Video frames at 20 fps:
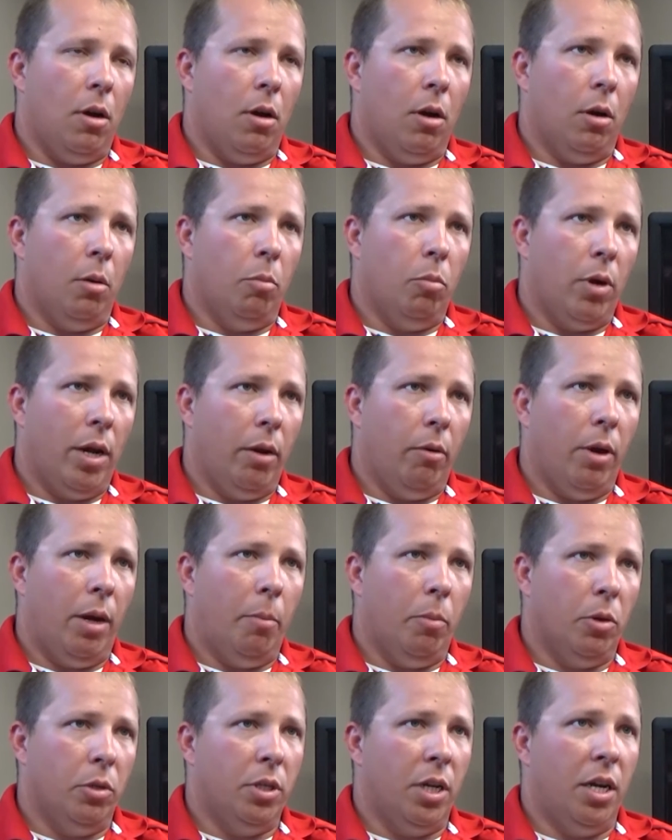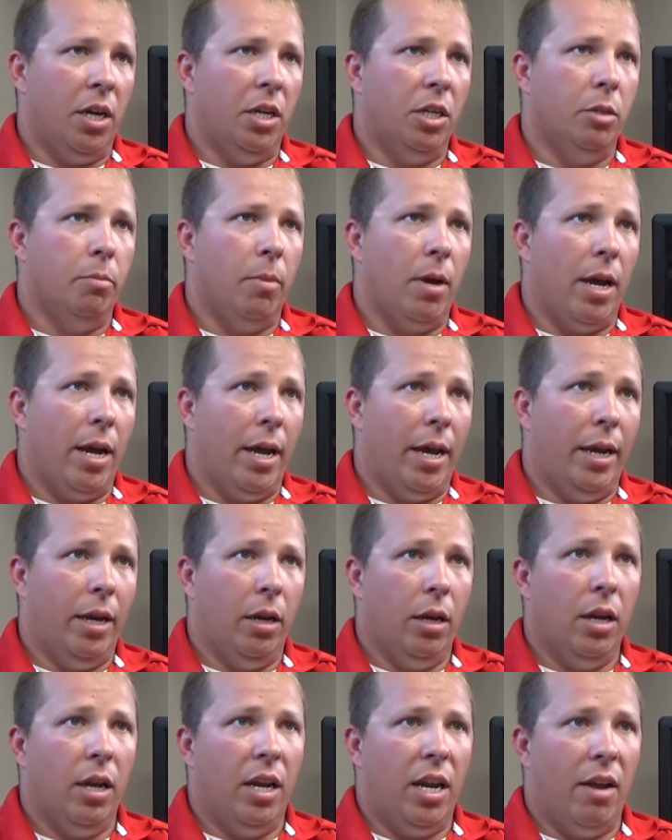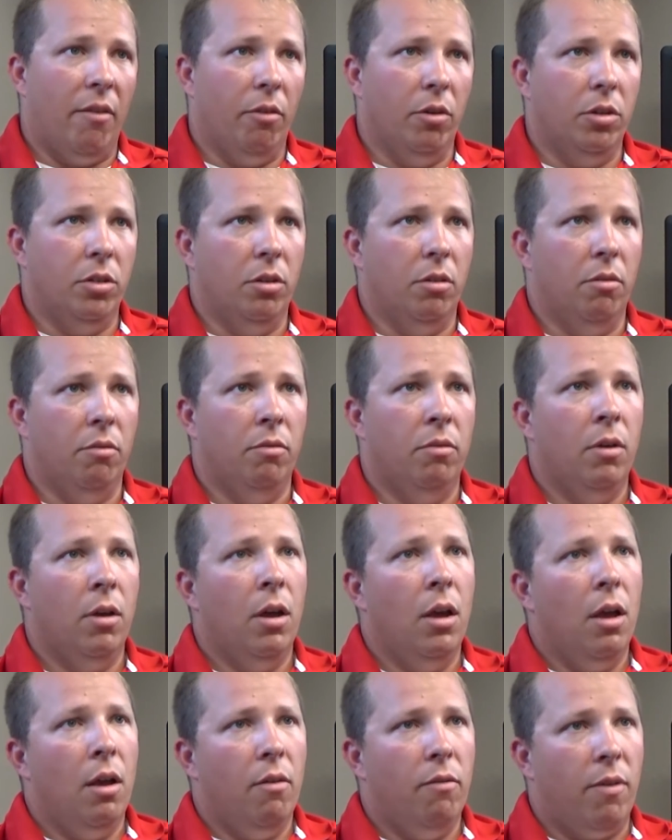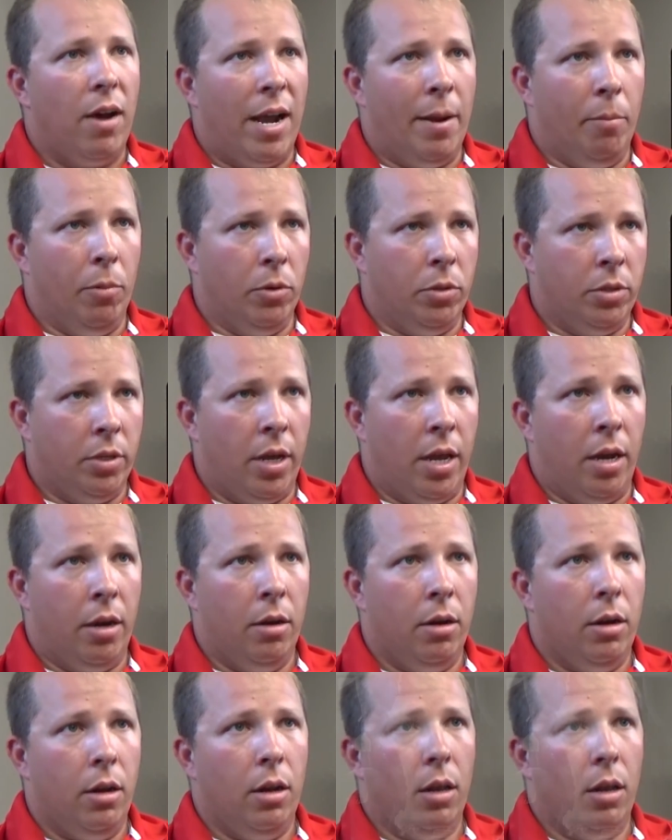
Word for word: our preg rate percentage by an average of 5%